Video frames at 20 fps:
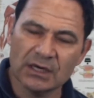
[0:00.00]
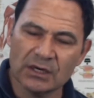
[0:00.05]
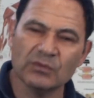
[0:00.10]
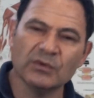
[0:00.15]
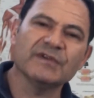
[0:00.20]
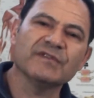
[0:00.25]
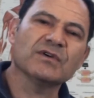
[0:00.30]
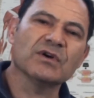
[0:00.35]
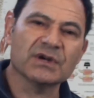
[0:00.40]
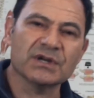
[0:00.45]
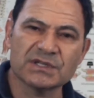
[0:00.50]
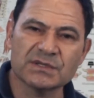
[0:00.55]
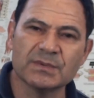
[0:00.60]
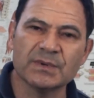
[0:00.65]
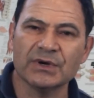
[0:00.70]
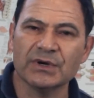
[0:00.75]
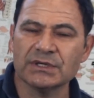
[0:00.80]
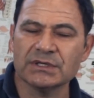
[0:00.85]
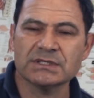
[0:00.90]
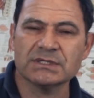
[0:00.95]
We've got
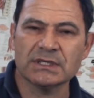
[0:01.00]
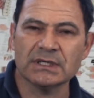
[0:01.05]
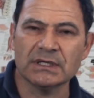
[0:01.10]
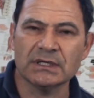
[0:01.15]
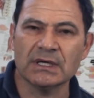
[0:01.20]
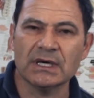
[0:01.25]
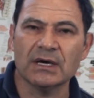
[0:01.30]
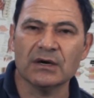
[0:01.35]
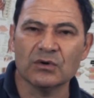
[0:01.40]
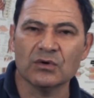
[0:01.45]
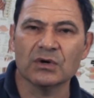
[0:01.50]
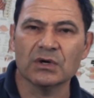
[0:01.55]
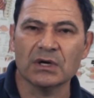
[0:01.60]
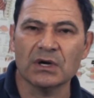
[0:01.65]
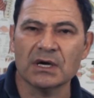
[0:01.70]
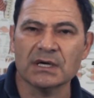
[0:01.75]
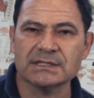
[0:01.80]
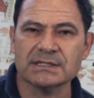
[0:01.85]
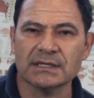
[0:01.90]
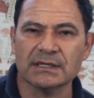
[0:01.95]
experience in
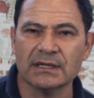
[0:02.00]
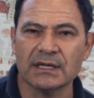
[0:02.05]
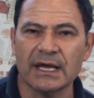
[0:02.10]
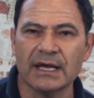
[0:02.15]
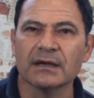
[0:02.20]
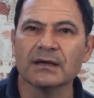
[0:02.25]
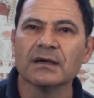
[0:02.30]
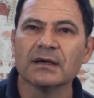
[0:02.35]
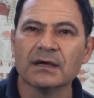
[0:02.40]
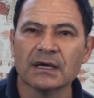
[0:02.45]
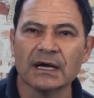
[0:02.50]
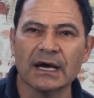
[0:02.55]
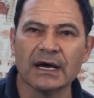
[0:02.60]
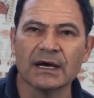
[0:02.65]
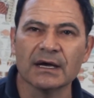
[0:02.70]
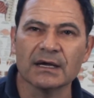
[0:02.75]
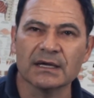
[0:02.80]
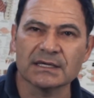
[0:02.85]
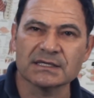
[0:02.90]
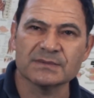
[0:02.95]
organising that
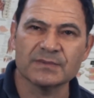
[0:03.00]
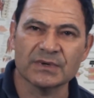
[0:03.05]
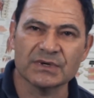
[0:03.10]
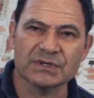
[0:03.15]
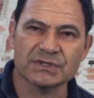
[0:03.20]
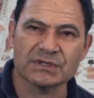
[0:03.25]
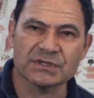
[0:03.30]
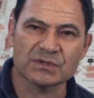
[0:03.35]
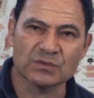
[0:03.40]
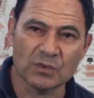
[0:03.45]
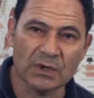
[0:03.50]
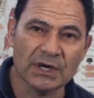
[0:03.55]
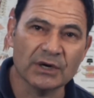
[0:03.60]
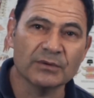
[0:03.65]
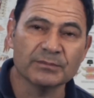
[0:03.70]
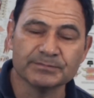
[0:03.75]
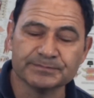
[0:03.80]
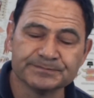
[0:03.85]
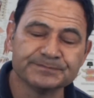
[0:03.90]
experience as well.